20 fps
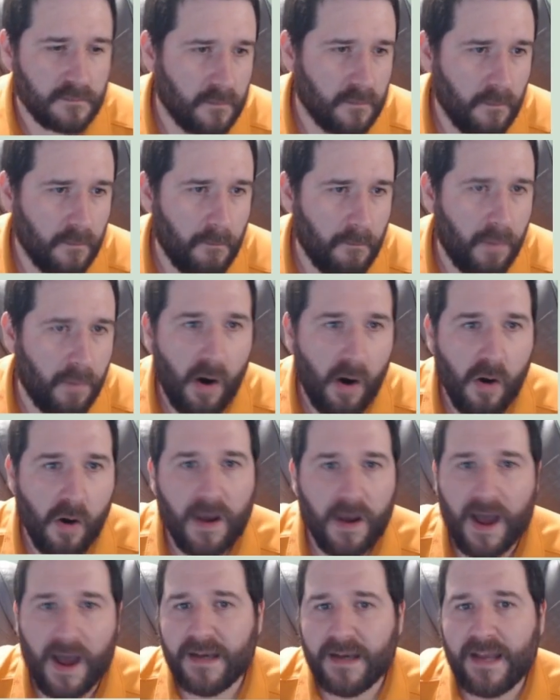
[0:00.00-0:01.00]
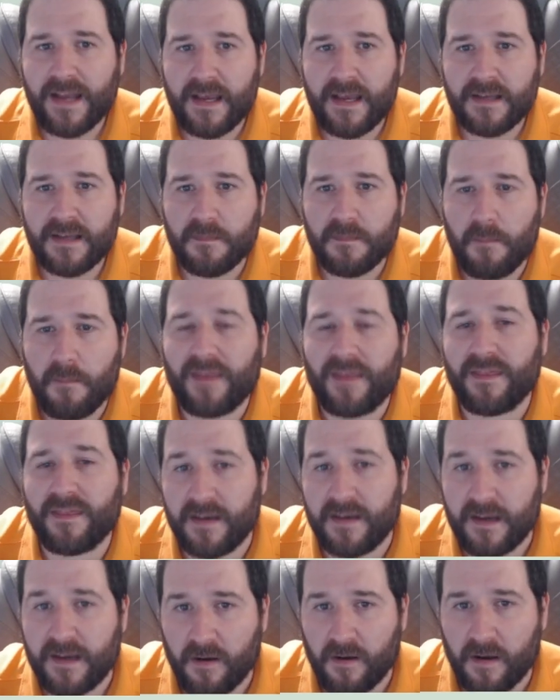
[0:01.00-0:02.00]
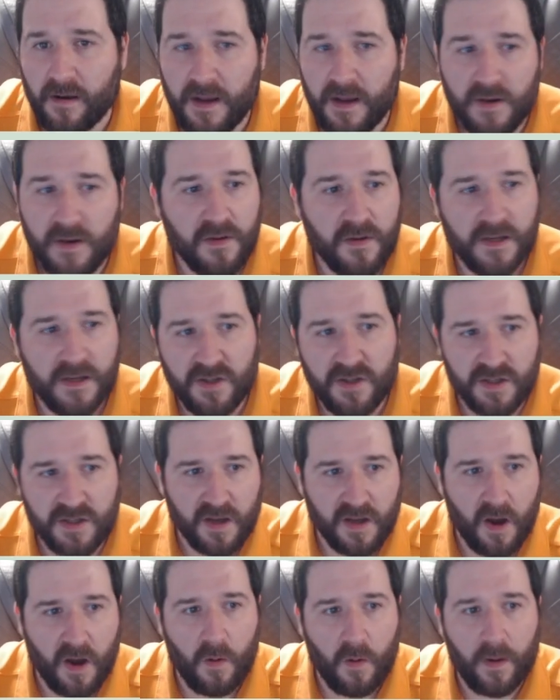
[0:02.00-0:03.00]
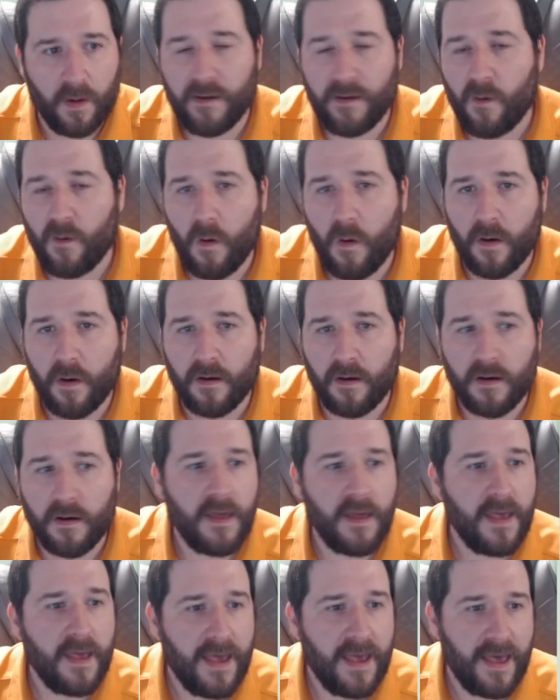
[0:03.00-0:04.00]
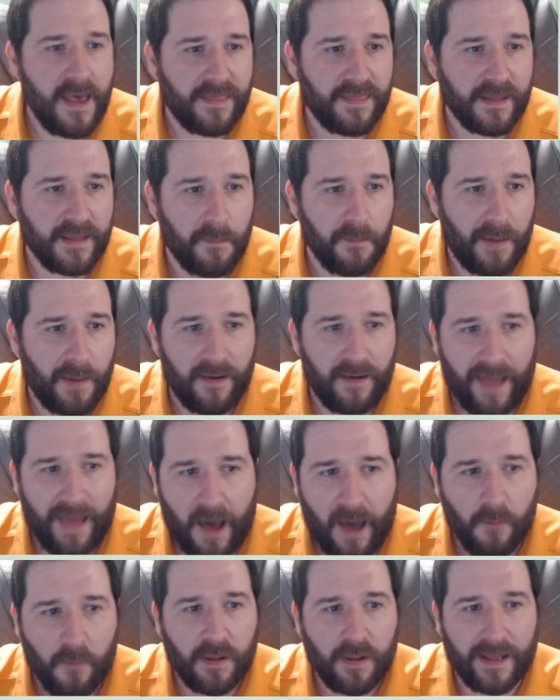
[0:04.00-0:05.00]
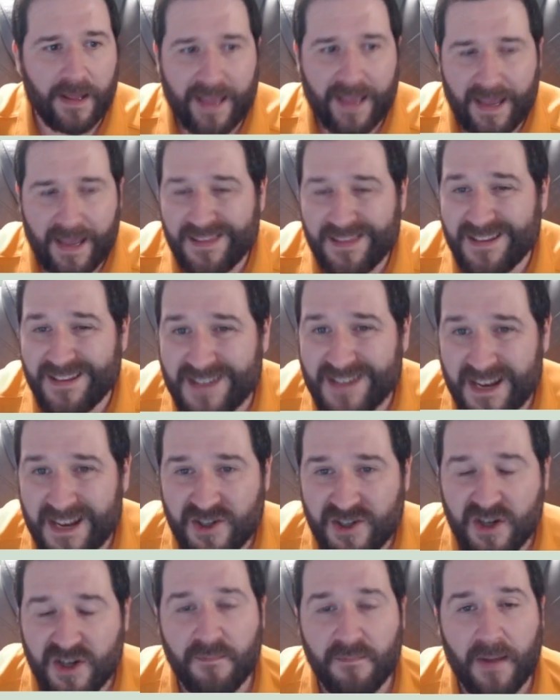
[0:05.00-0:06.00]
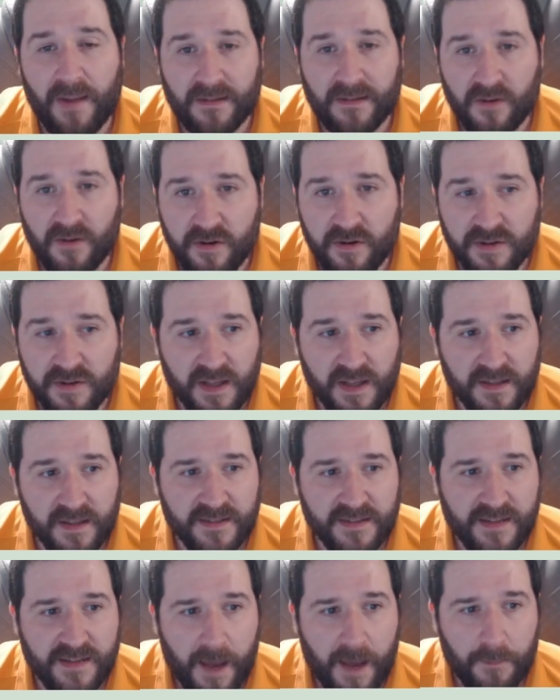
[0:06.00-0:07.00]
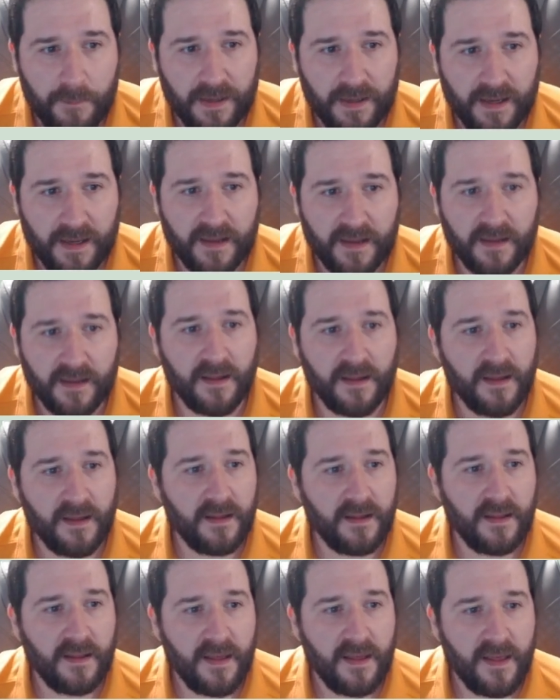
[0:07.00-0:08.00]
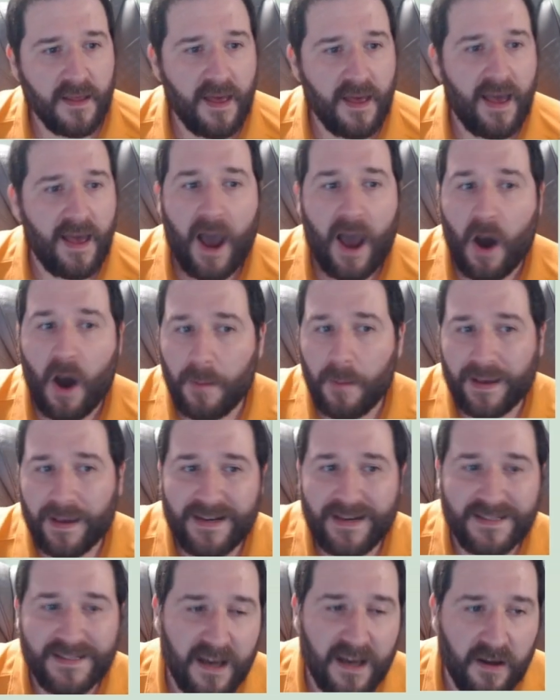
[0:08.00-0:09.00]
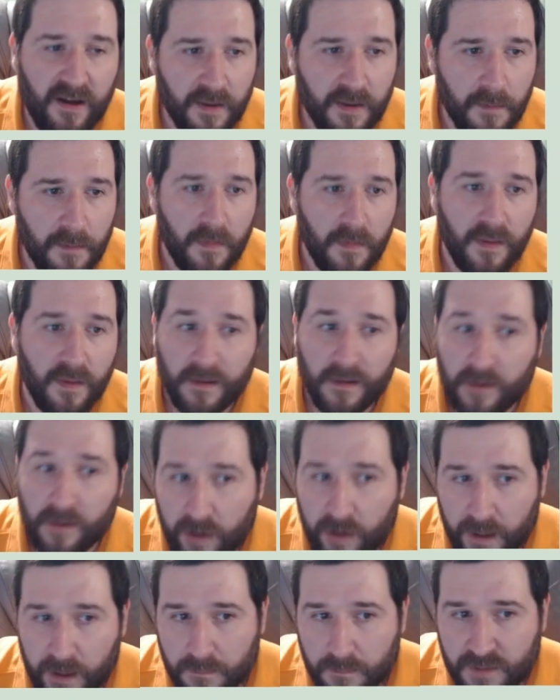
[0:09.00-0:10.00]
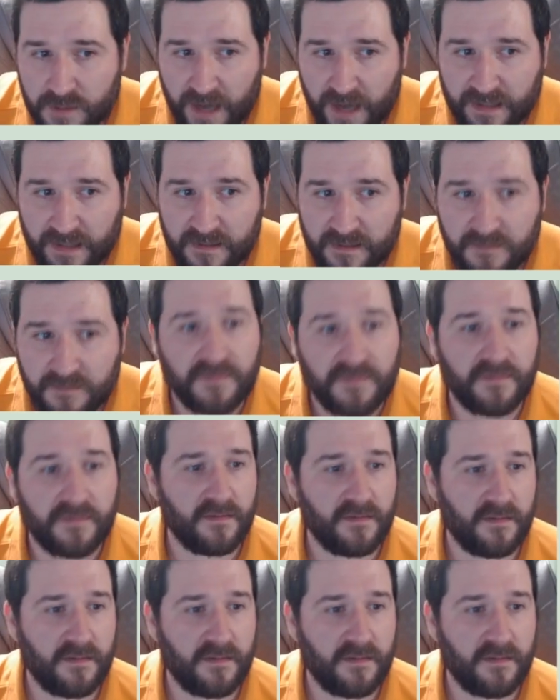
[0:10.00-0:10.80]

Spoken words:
borrow Gagne's method here, and you can just go in order and think about how will I gain the attention of my learners on this topic? How am I going to tell them the learning objective?